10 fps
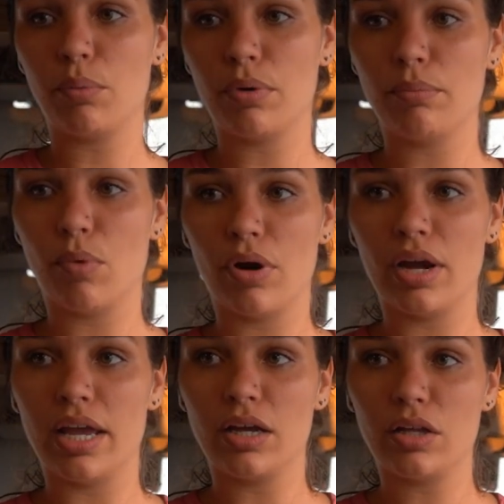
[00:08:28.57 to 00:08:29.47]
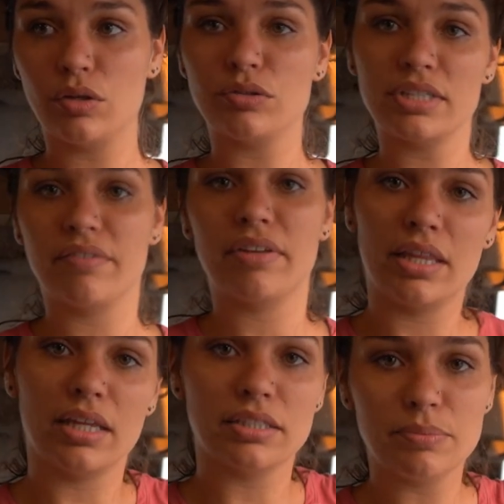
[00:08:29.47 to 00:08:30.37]
we're more inclusive in
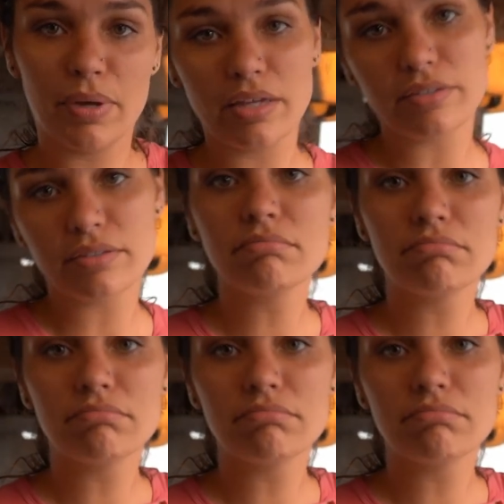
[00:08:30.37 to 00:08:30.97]
this space.